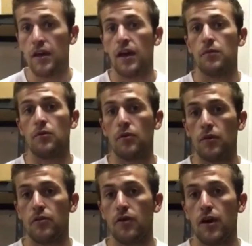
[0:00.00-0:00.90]
and we'll
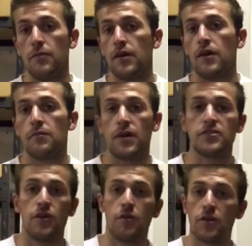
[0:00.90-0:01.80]
hook you up.
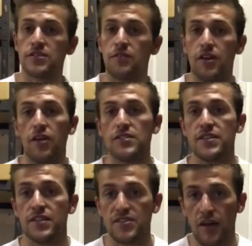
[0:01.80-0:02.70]
Make sure you watch the
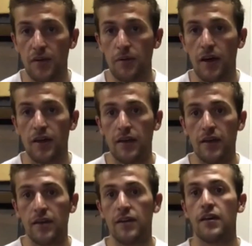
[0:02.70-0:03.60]
videos in the sidebar
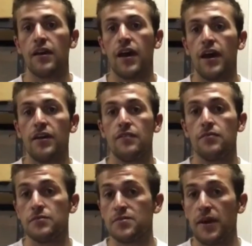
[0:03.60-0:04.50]
here. And
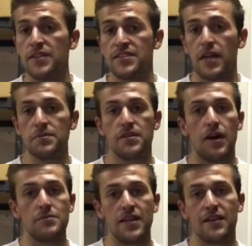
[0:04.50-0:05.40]
from Spartan Sups,
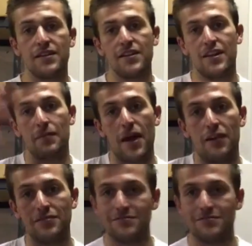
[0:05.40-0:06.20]
I'm Declan and I'm out.